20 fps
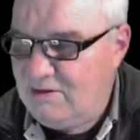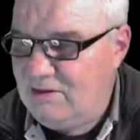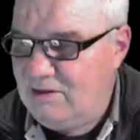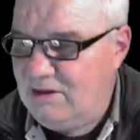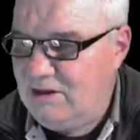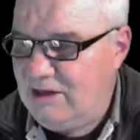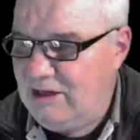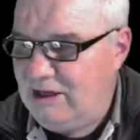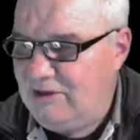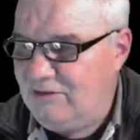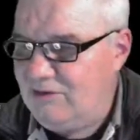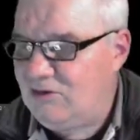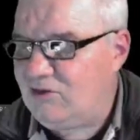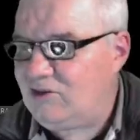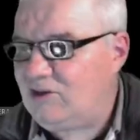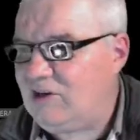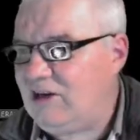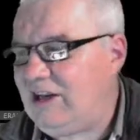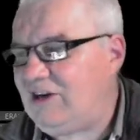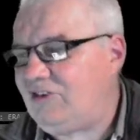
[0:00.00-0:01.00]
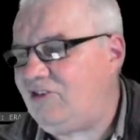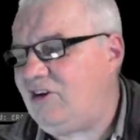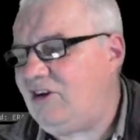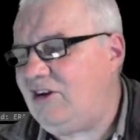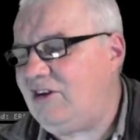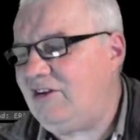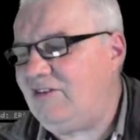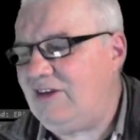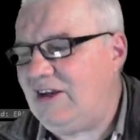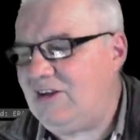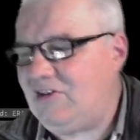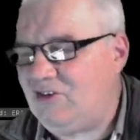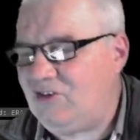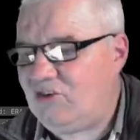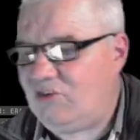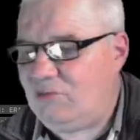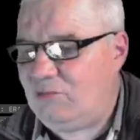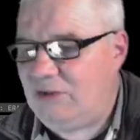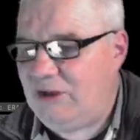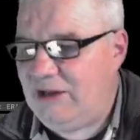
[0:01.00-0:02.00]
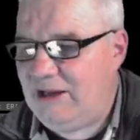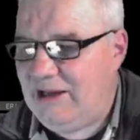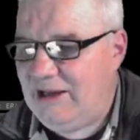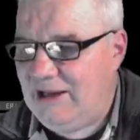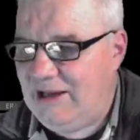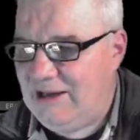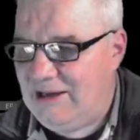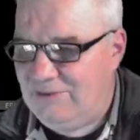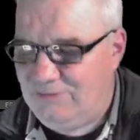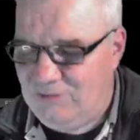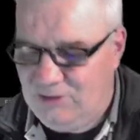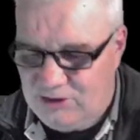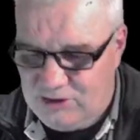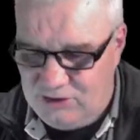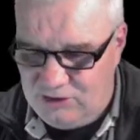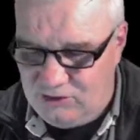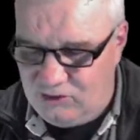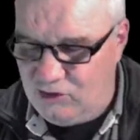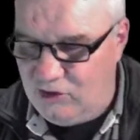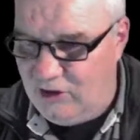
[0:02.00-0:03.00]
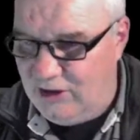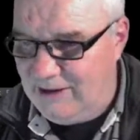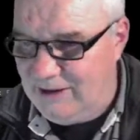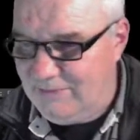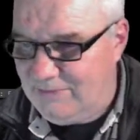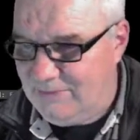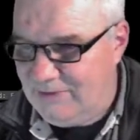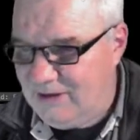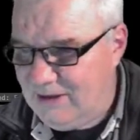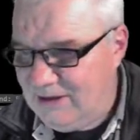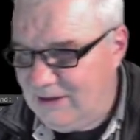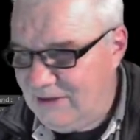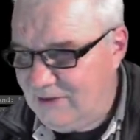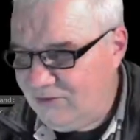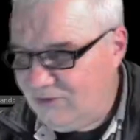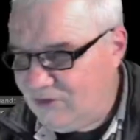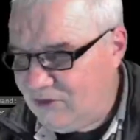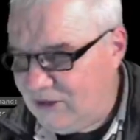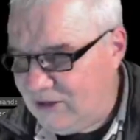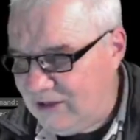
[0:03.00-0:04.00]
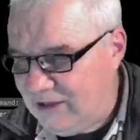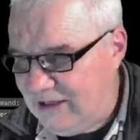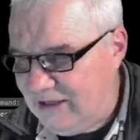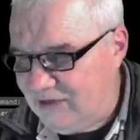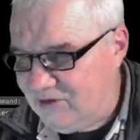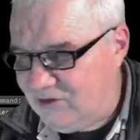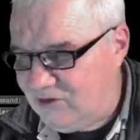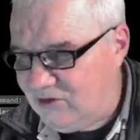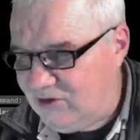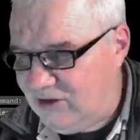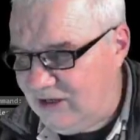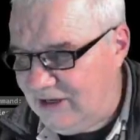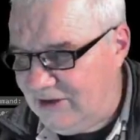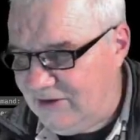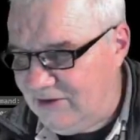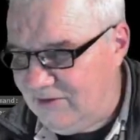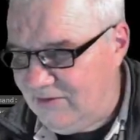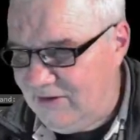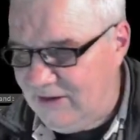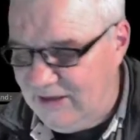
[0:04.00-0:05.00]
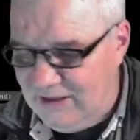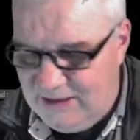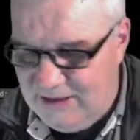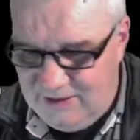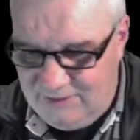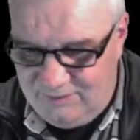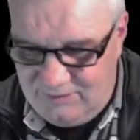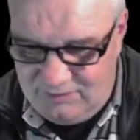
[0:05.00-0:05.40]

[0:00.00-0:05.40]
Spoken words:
end the selection and they disappear. You can type delete down in there